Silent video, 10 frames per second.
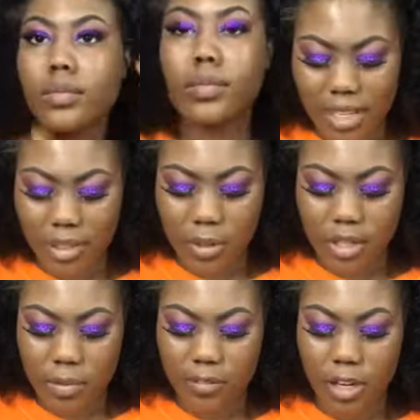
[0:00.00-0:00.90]
After
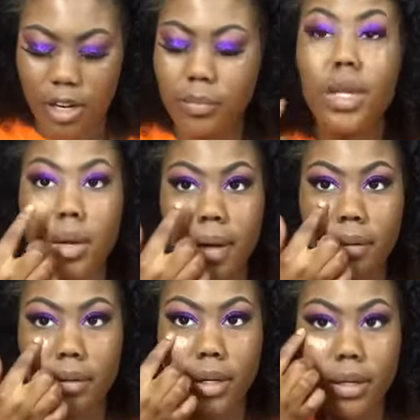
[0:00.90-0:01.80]
buffing in all my
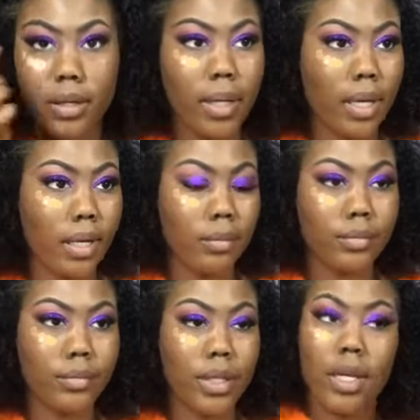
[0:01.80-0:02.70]
foundation, I went in
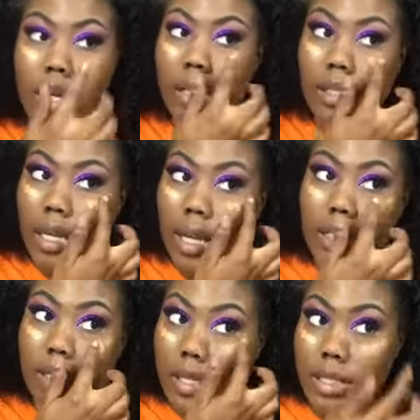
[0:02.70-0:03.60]
with my
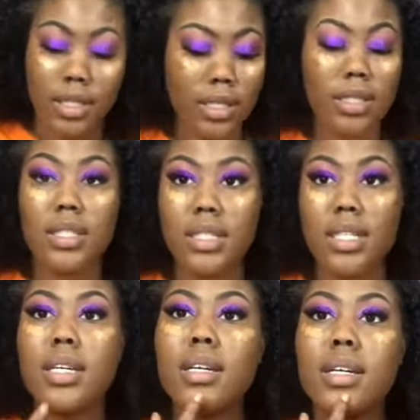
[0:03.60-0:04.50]
NC45 Concealer
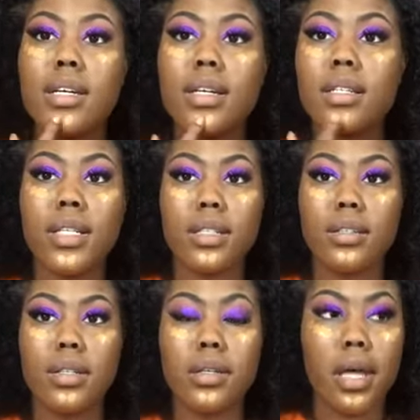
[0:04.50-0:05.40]
by MAC
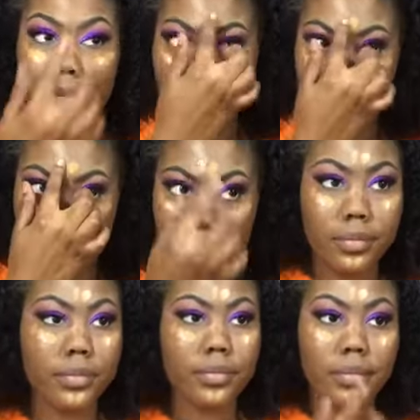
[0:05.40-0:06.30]
and LA Girl Pro
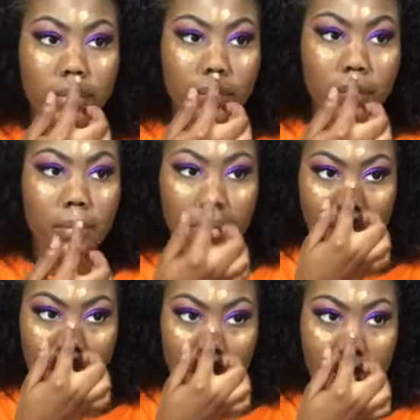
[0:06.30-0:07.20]
Conceal in the shade
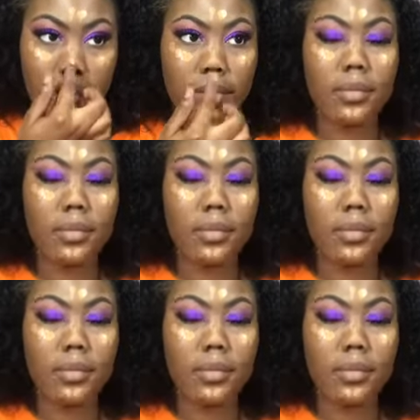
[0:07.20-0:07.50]
Fawn.